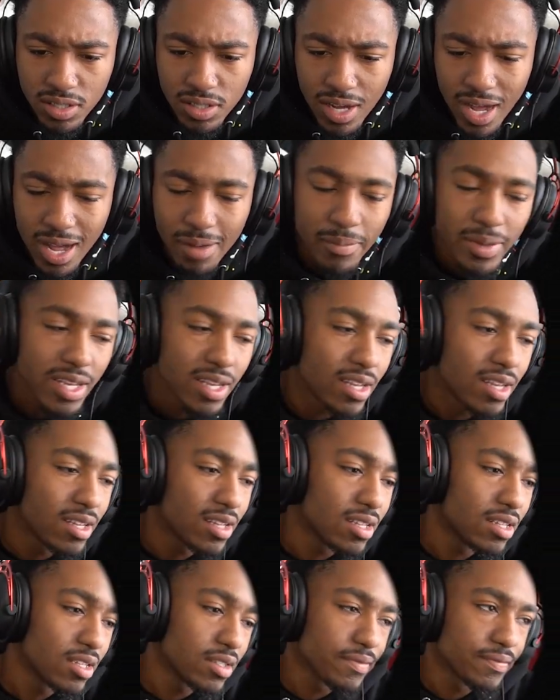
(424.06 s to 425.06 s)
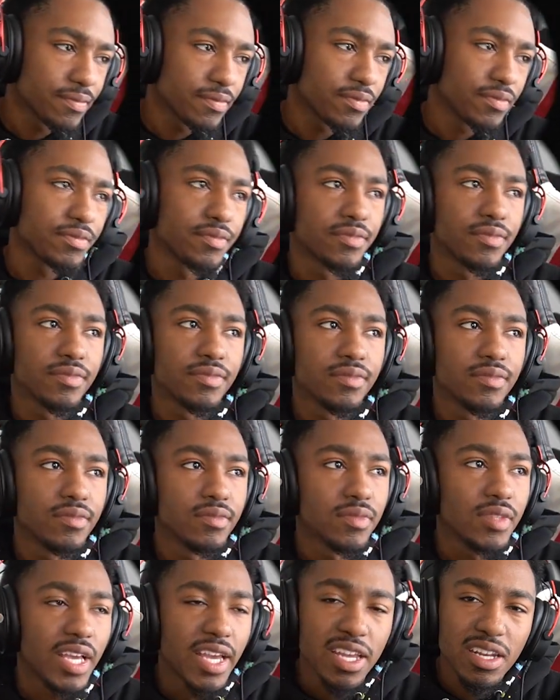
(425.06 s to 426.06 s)
I
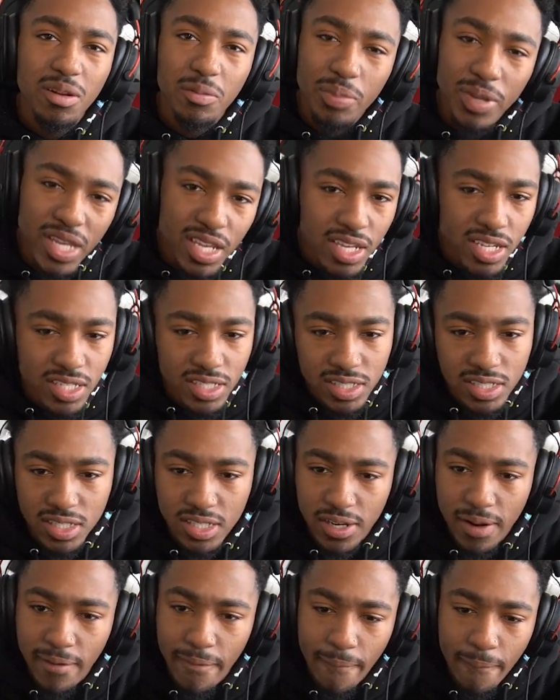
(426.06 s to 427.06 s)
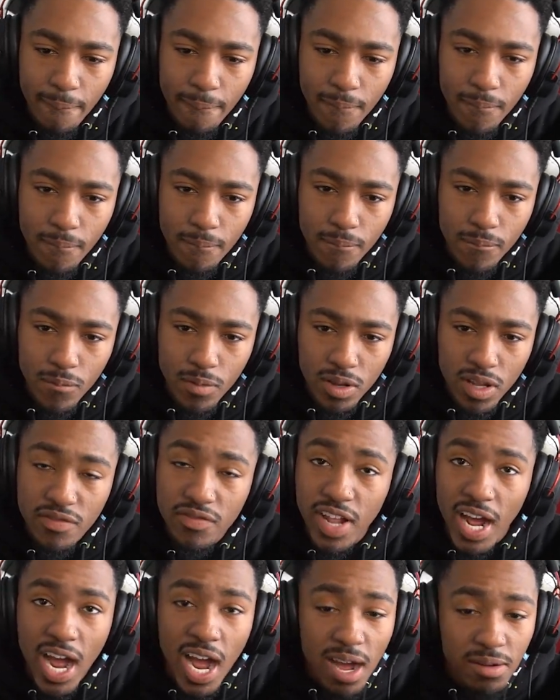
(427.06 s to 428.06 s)
mean, it depends. If
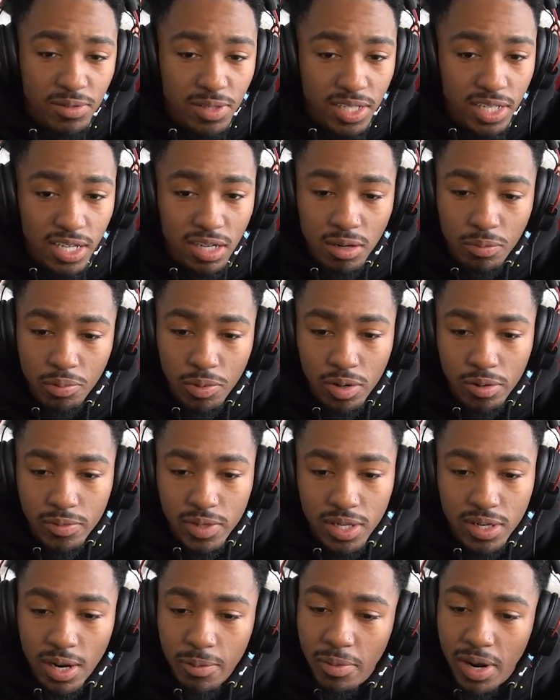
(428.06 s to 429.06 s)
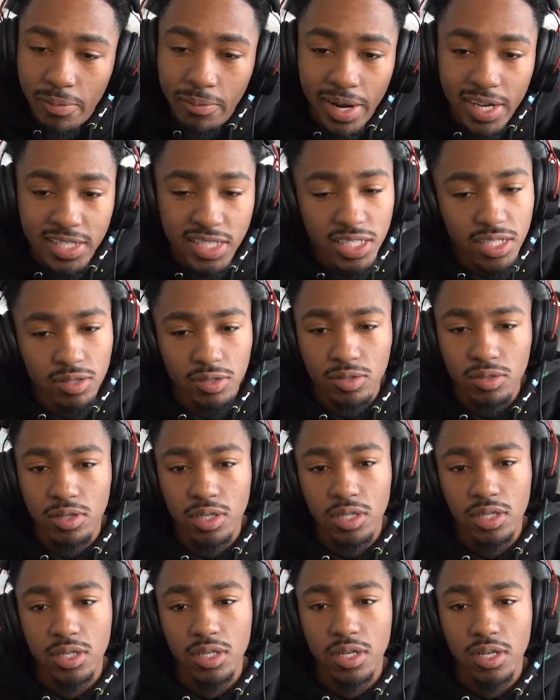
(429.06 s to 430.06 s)
the ops get up on me and I'm by myself,
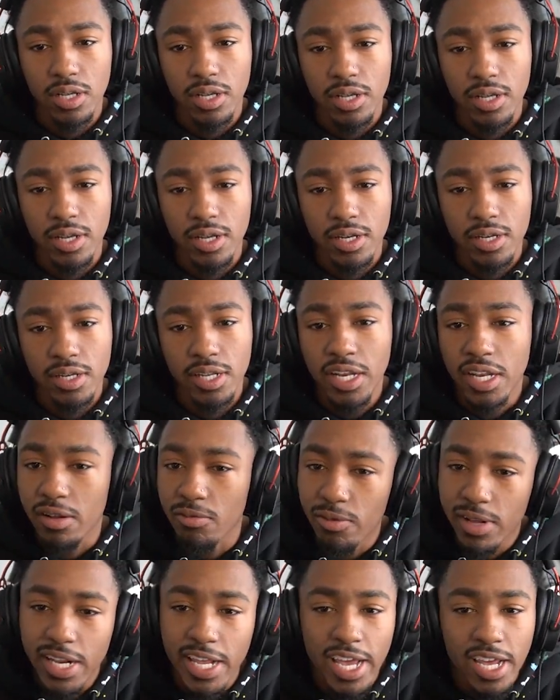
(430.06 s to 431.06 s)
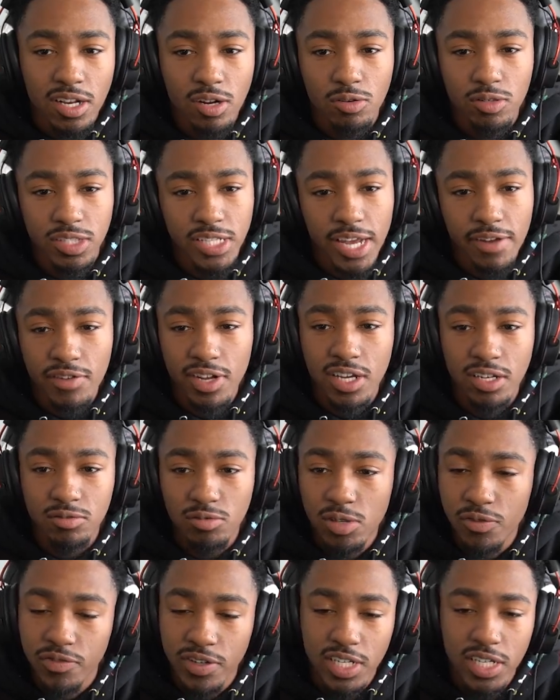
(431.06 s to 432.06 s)
then it really ain't no safety because
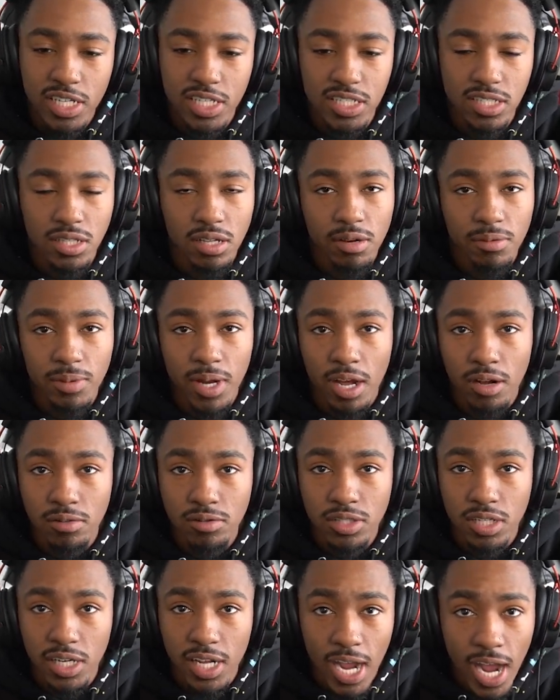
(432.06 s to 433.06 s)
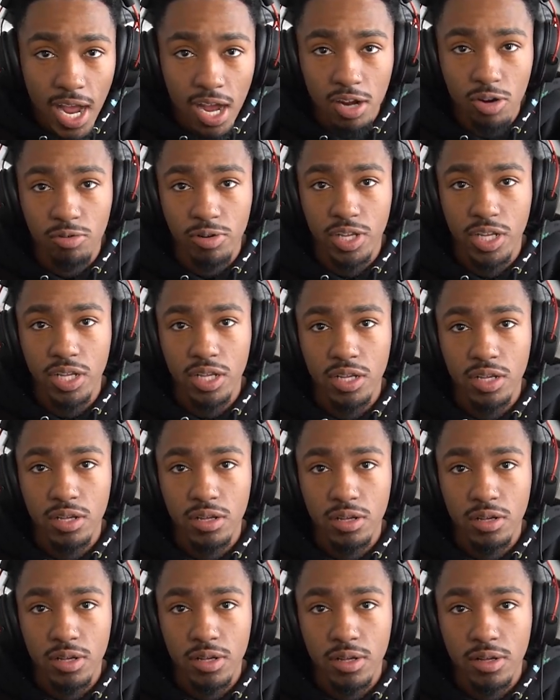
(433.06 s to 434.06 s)
we finna get stumped out into the concrete.
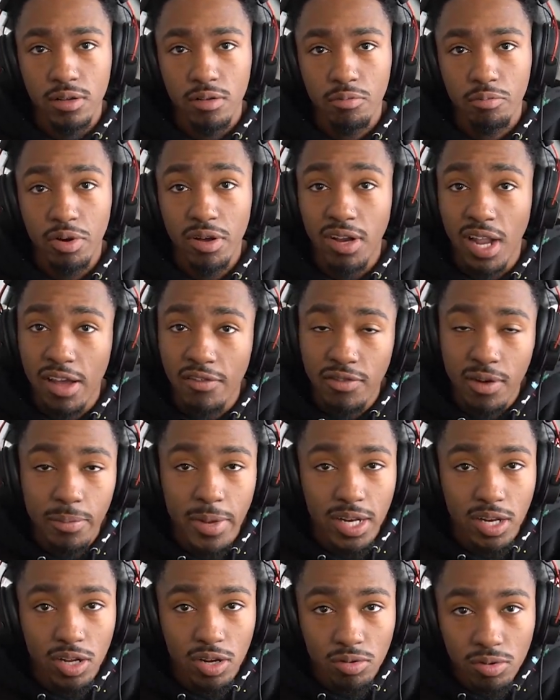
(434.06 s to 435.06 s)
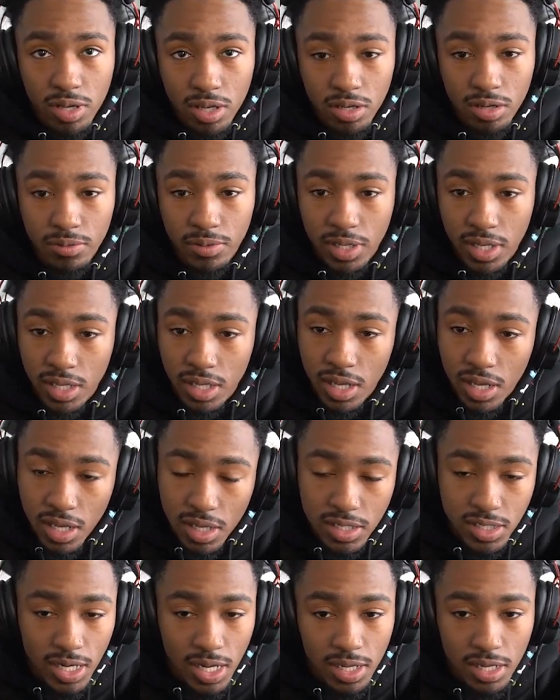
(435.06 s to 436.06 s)
But like if I'm at the crib, then yeah,
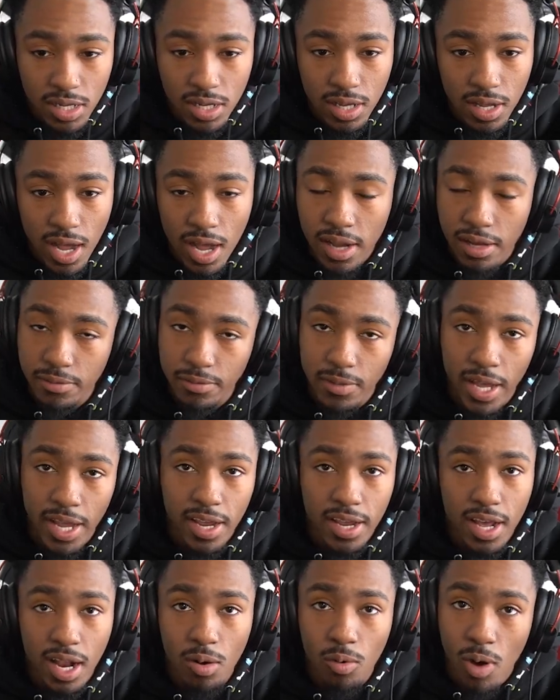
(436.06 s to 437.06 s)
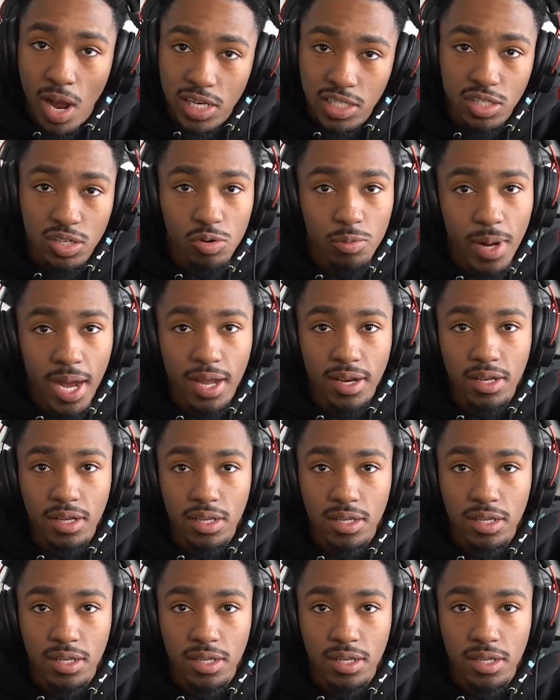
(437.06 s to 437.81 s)
it's like, yeah, I ain't gotta watch nobody.